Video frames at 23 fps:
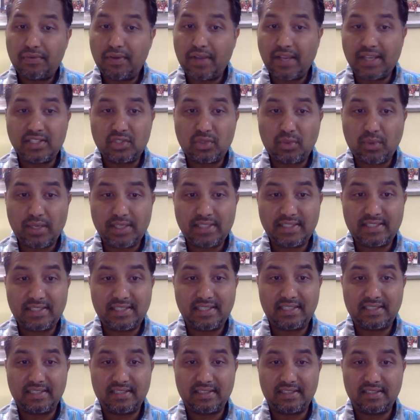find
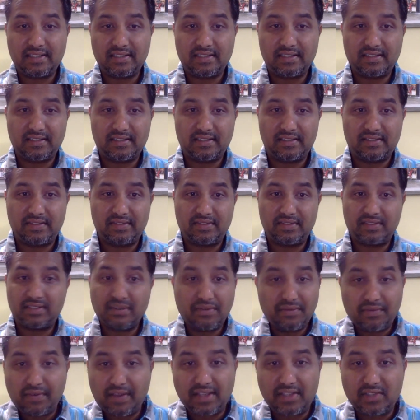20.
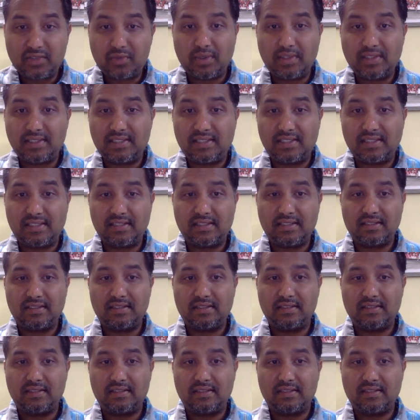Didn't find 20.